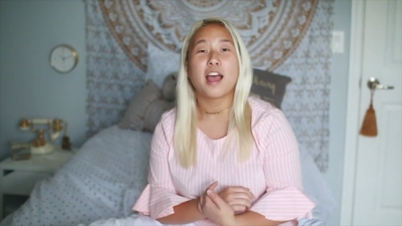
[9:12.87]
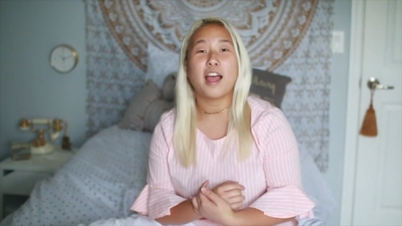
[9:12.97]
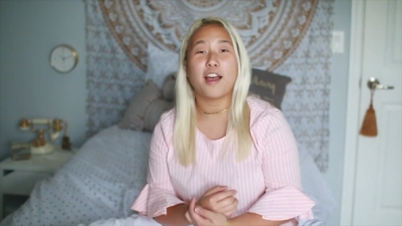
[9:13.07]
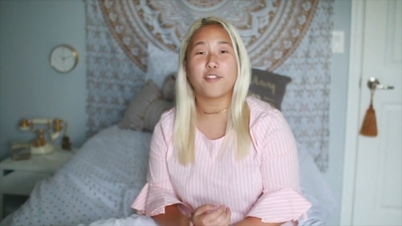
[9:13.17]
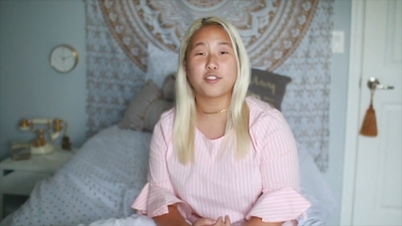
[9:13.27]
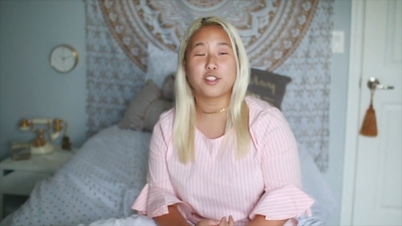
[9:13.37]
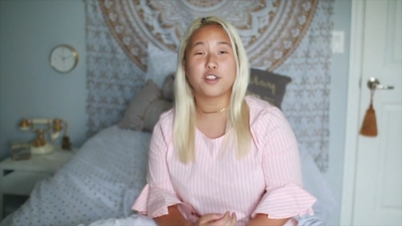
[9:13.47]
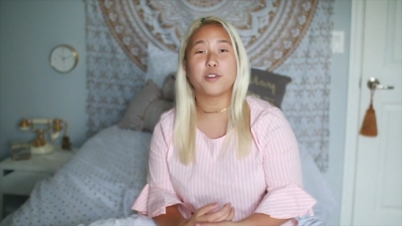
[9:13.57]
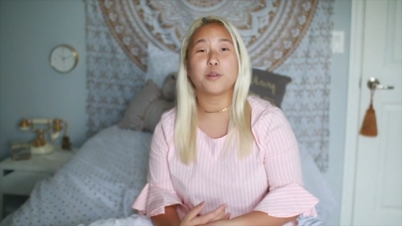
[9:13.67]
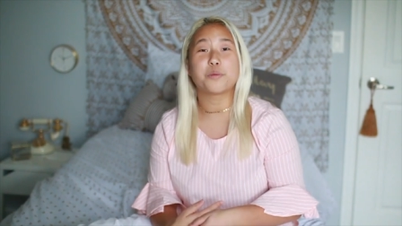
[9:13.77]
have
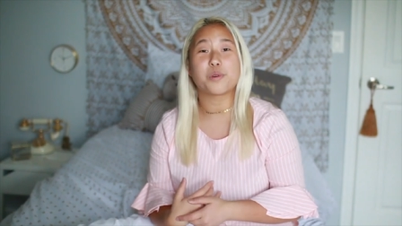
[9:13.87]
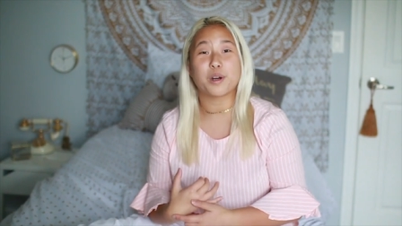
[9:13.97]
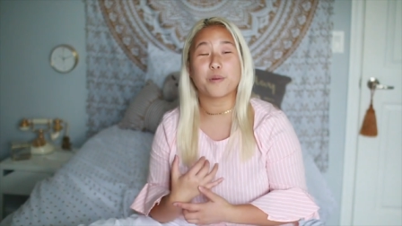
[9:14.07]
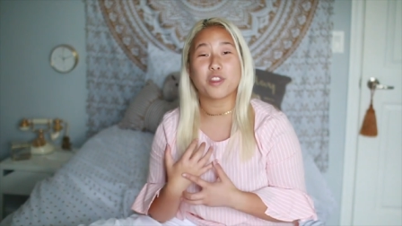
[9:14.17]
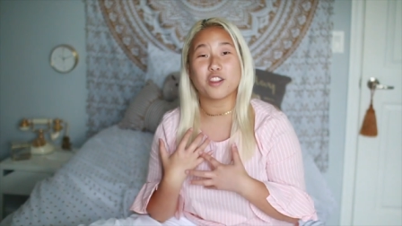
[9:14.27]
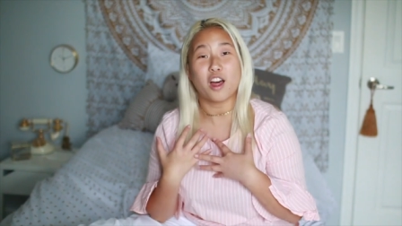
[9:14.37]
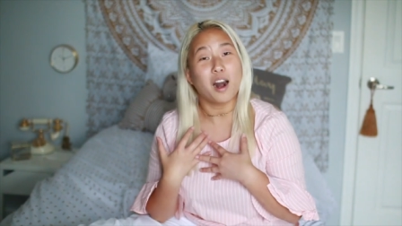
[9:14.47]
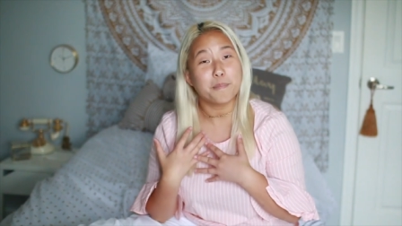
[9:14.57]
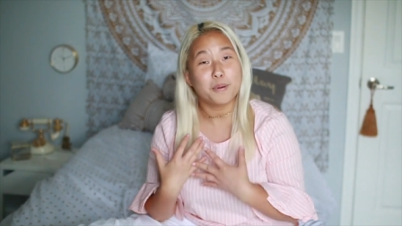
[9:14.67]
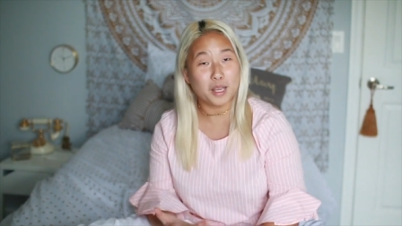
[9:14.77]
to work with a lot
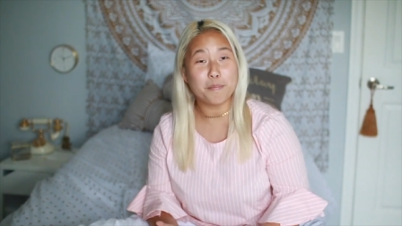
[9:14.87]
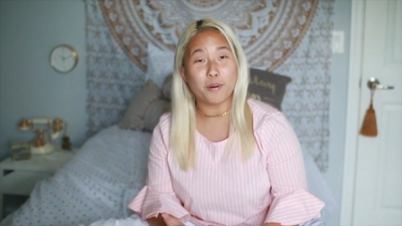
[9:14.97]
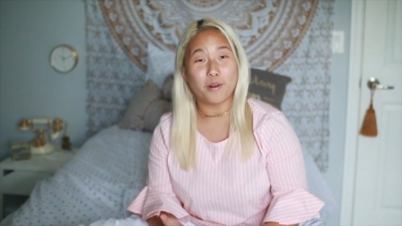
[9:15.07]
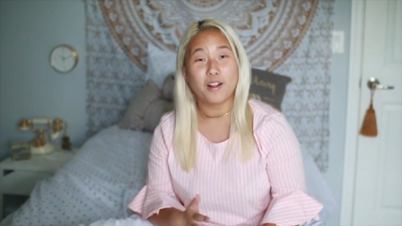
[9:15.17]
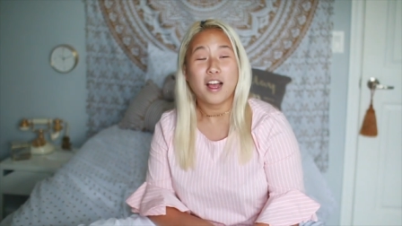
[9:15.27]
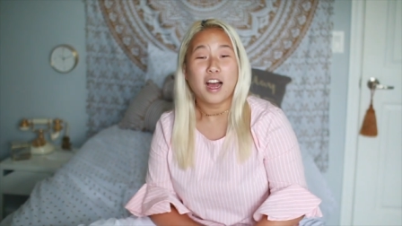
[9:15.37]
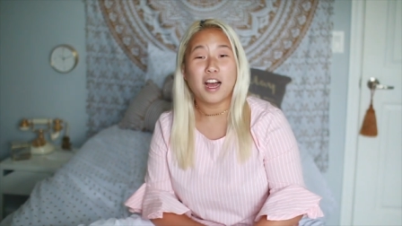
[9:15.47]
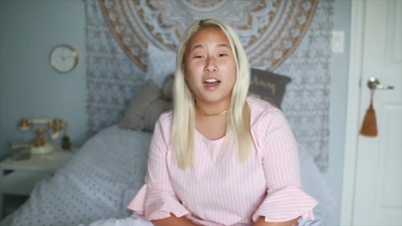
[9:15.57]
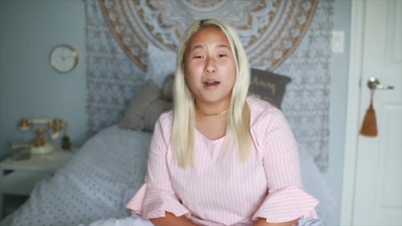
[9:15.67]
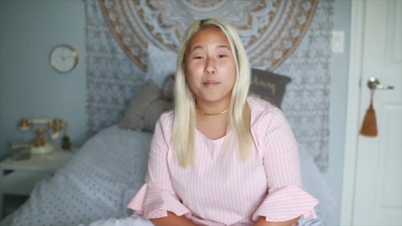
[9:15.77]
of people.
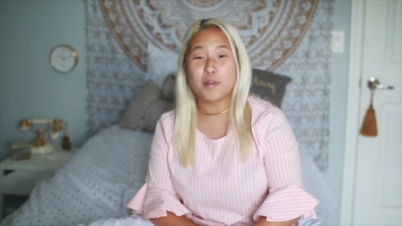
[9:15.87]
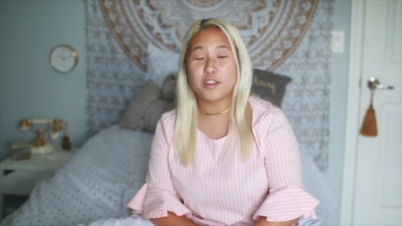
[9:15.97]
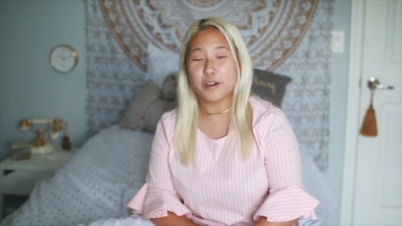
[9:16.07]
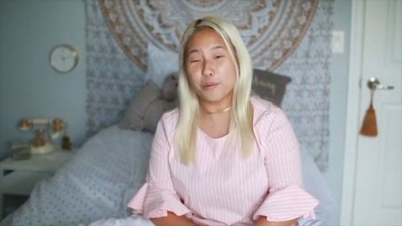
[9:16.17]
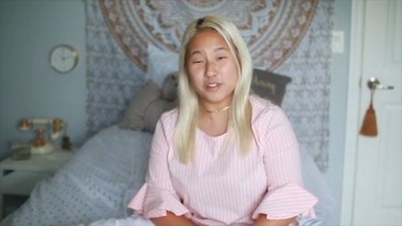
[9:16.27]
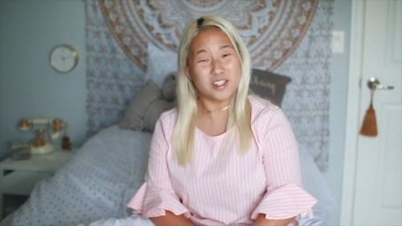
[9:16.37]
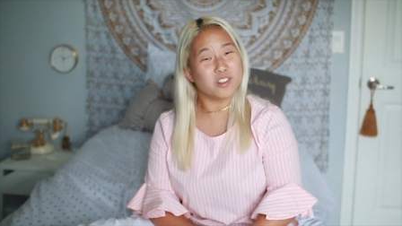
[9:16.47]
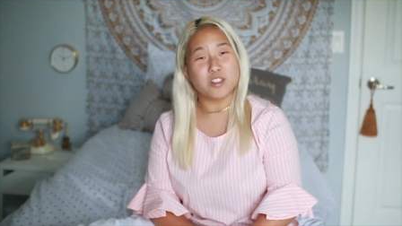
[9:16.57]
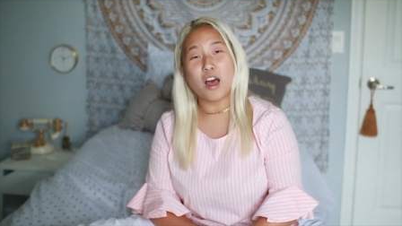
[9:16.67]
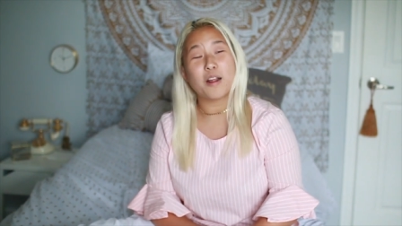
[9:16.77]
Um, there
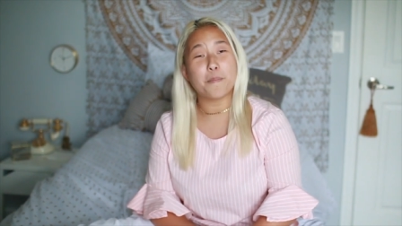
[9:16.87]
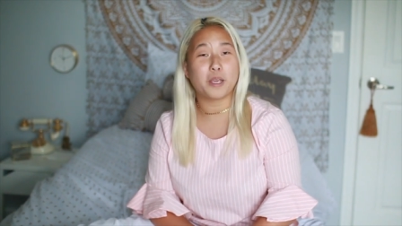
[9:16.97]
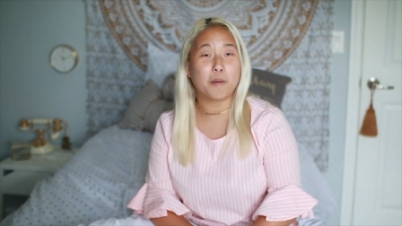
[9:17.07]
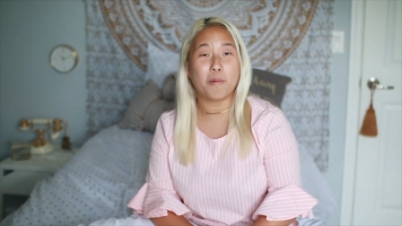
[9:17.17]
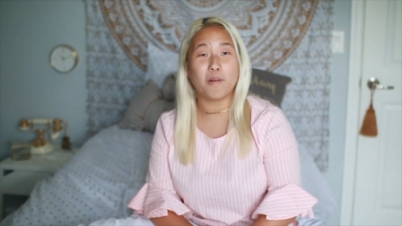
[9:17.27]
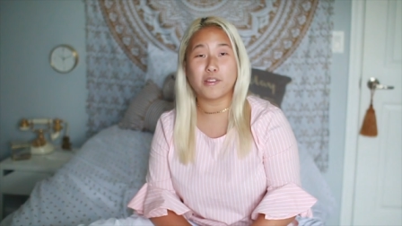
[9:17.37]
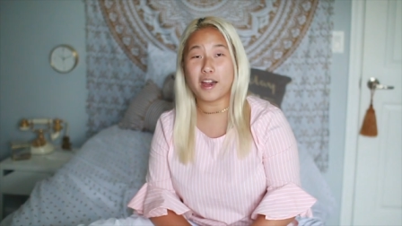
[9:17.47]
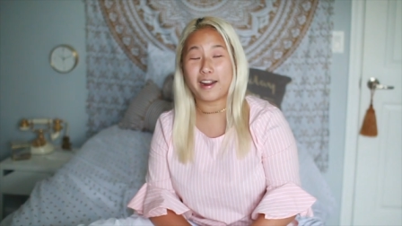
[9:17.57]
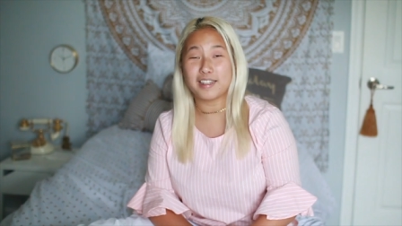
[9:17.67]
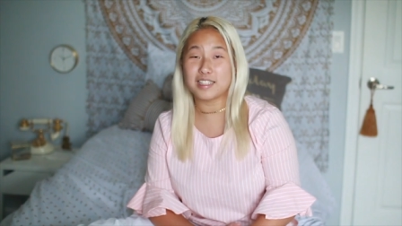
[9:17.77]
wasn't a lot of people
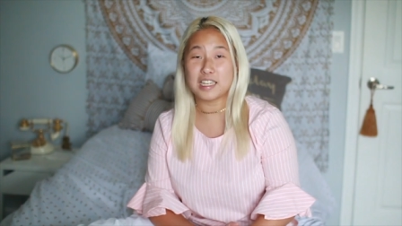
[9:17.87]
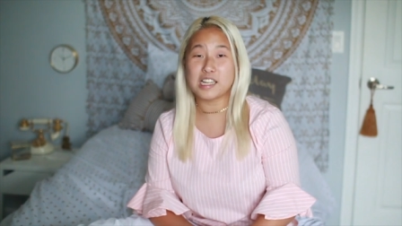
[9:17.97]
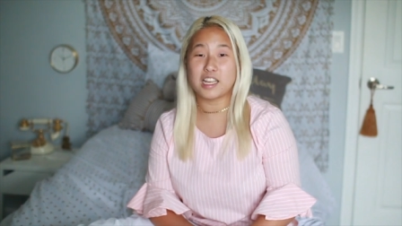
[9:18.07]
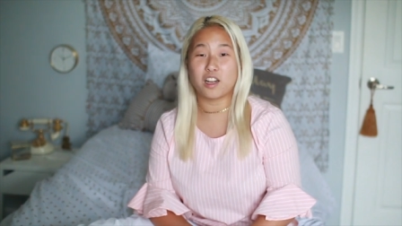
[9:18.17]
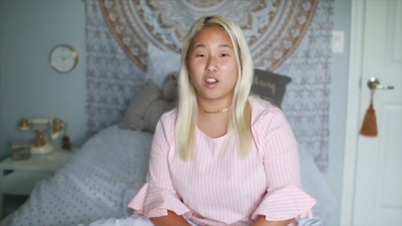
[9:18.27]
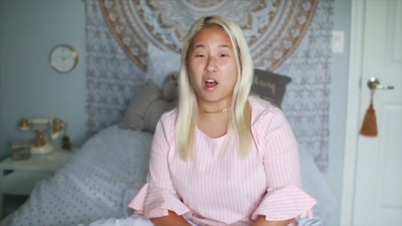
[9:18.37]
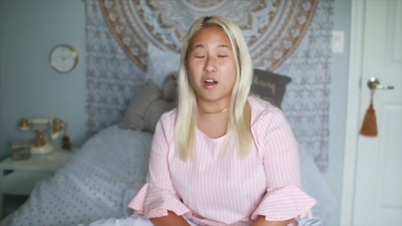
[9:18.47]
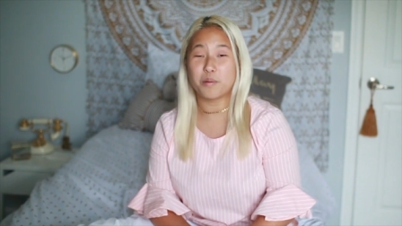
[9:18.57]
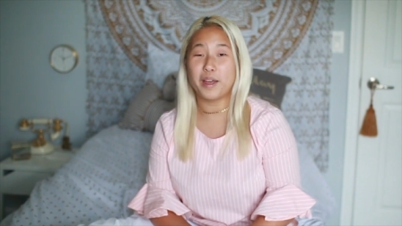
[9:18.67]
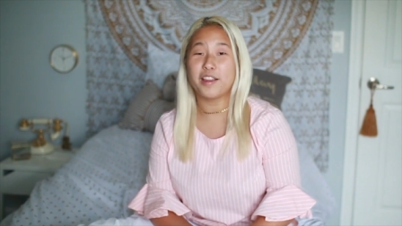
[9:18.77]
that I didn't get
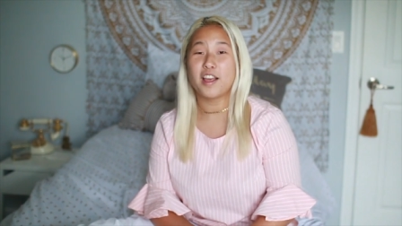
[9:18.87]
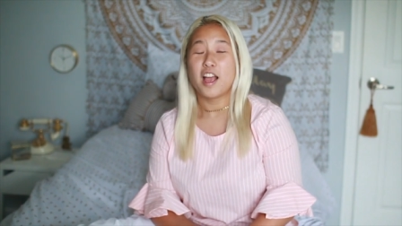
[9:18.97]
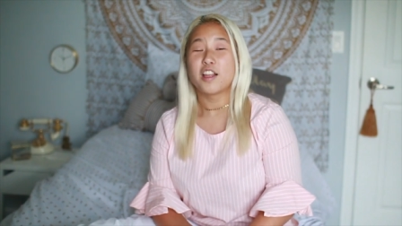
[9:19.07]
along with.